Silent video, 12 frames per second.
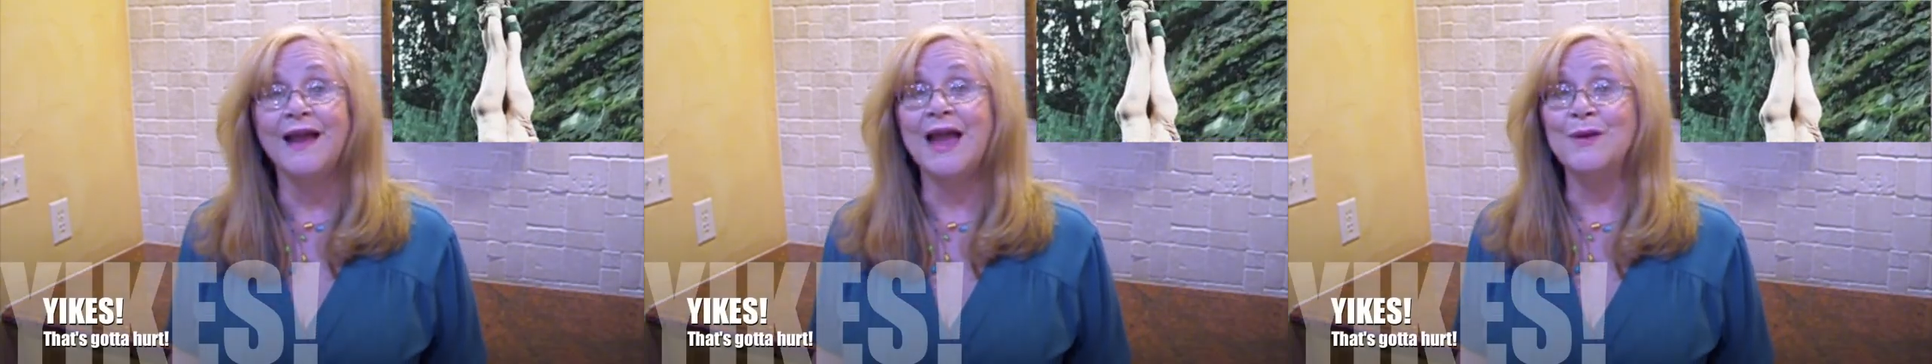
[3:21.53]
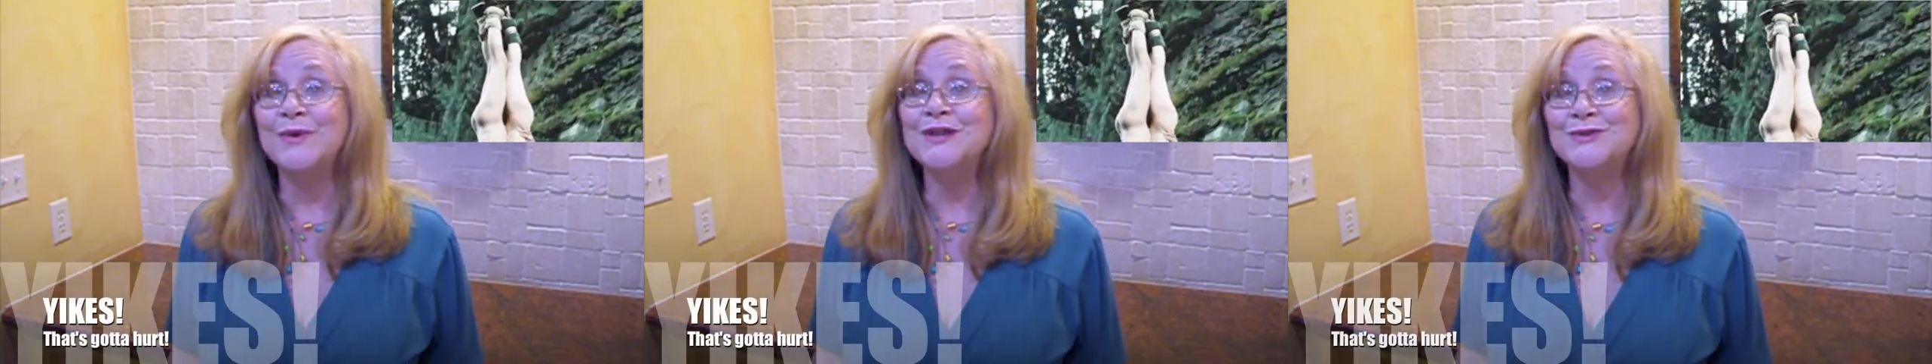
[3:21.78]

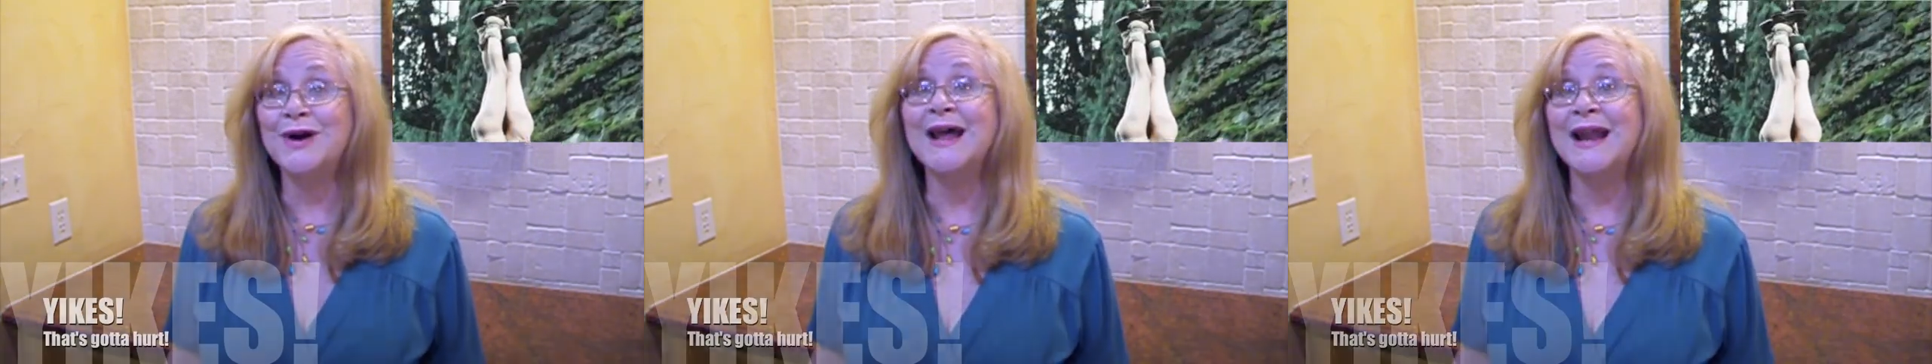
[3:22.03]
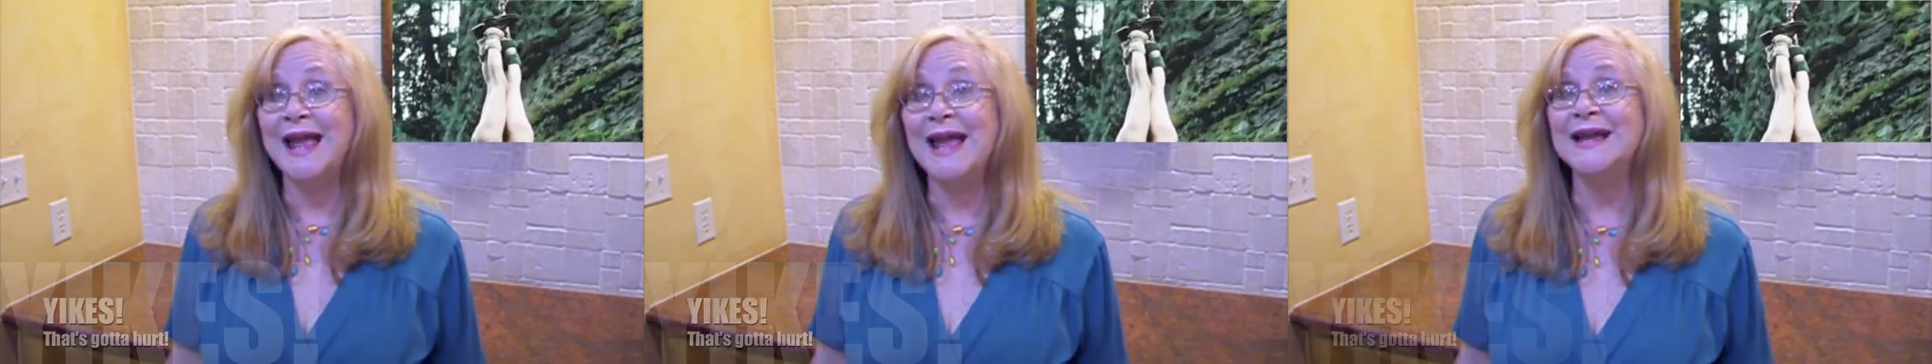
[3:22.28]
And we
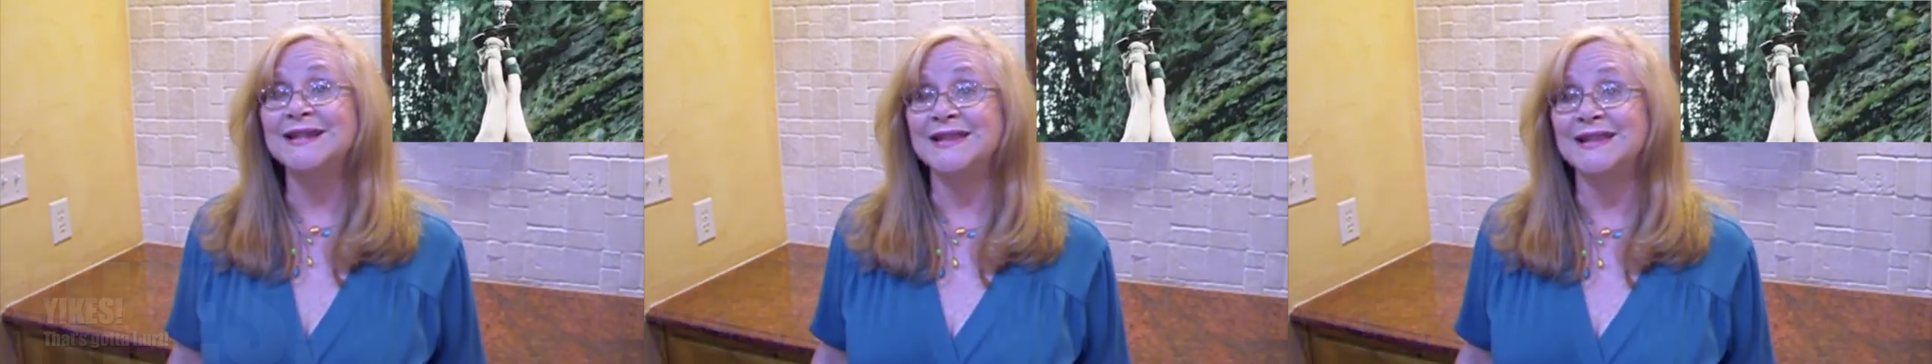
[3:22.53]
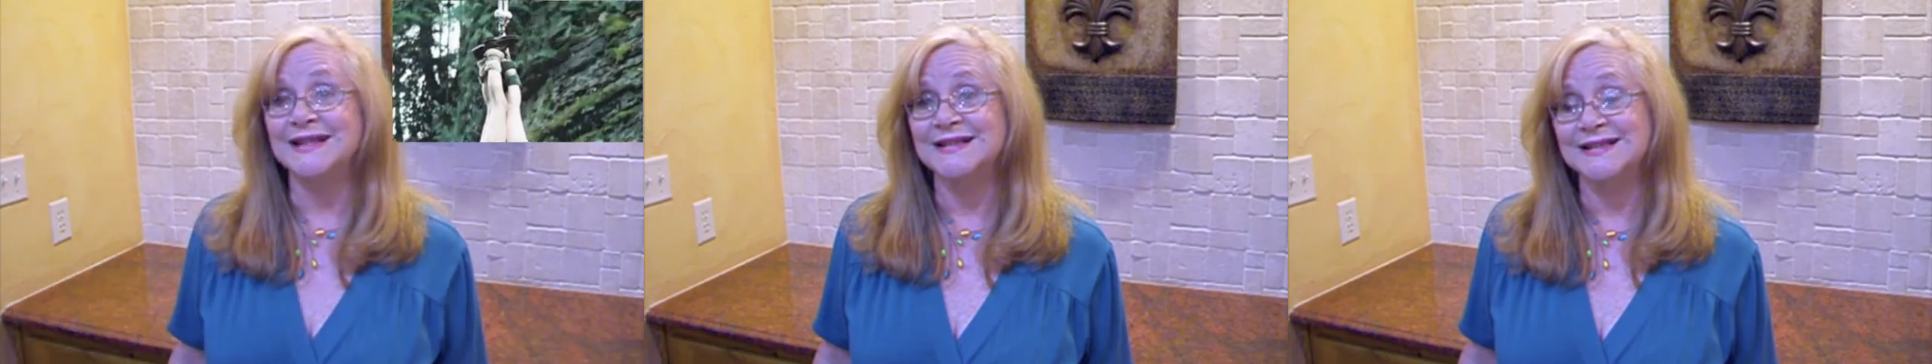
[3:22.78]
try to add to
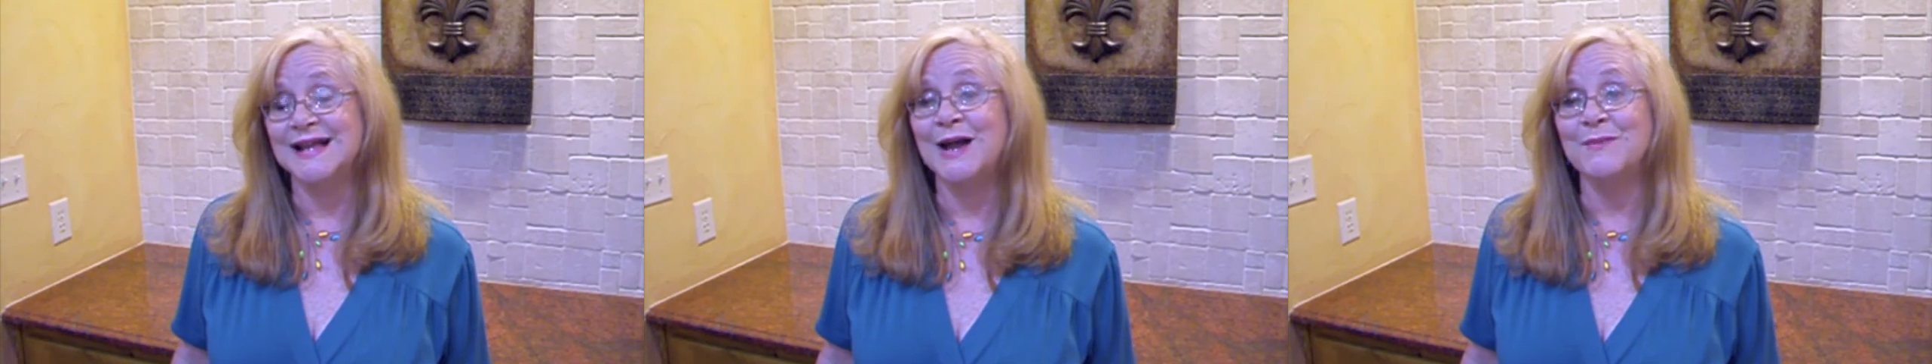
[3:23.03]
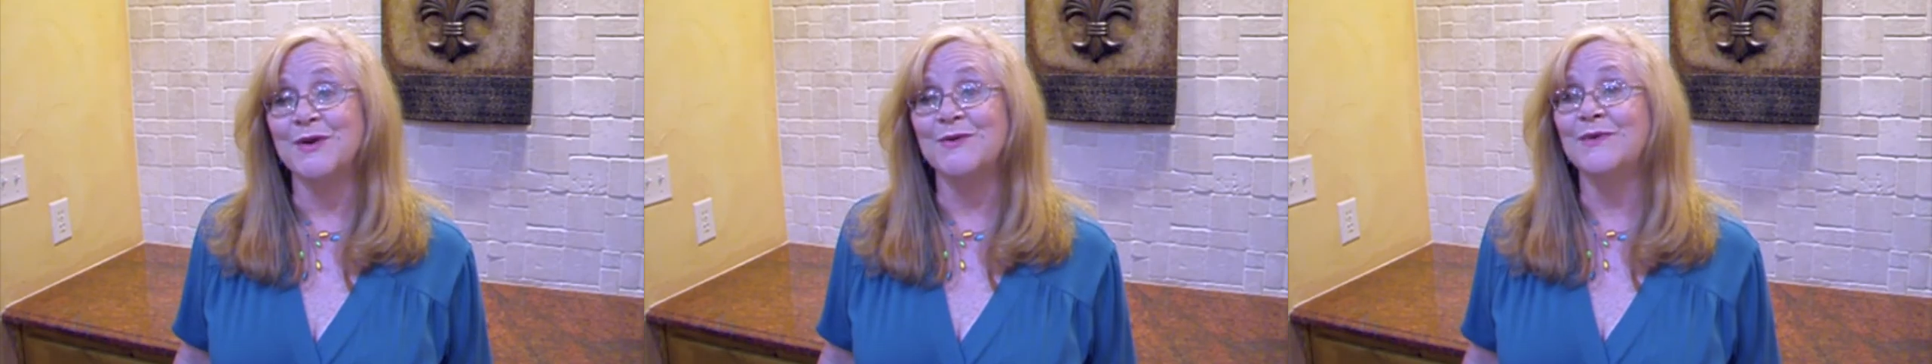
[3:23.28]
the
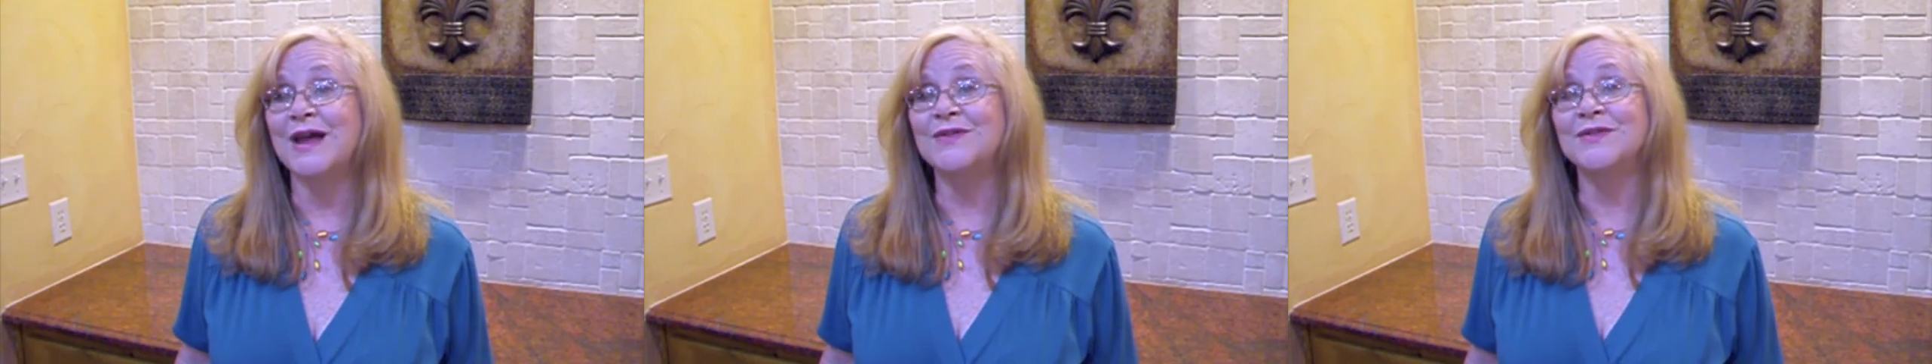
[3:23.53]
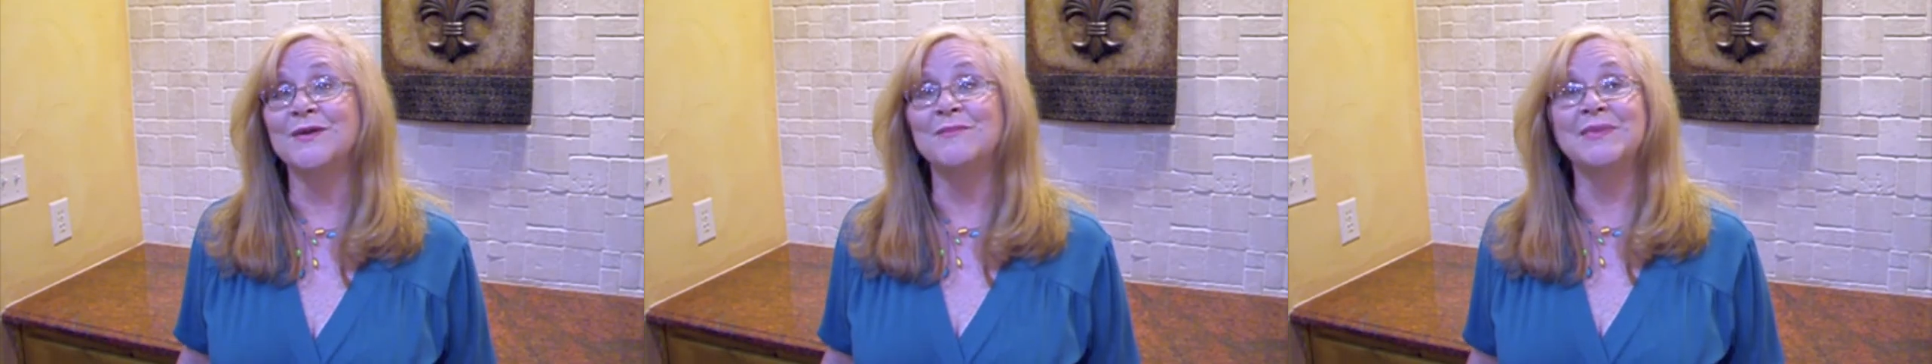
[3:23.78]
excitement
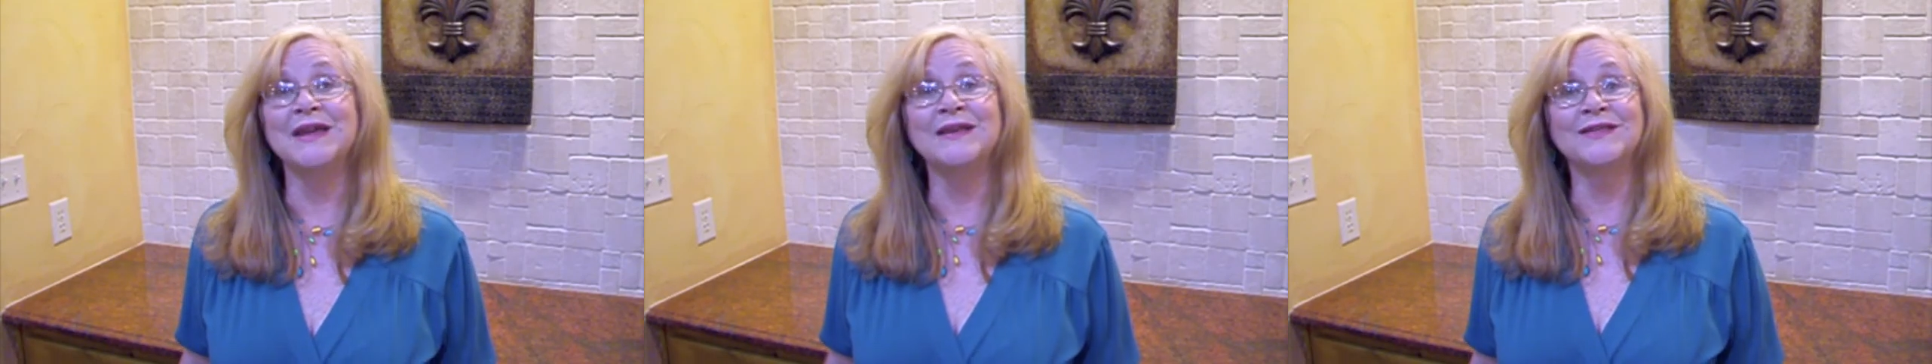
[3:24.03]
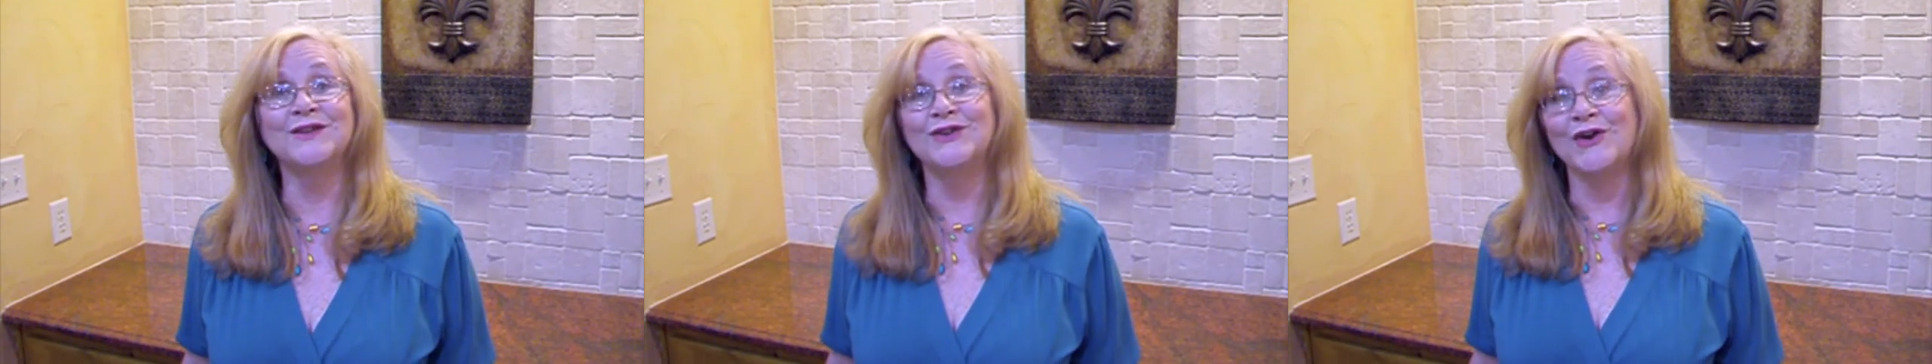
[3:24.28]
rather than being the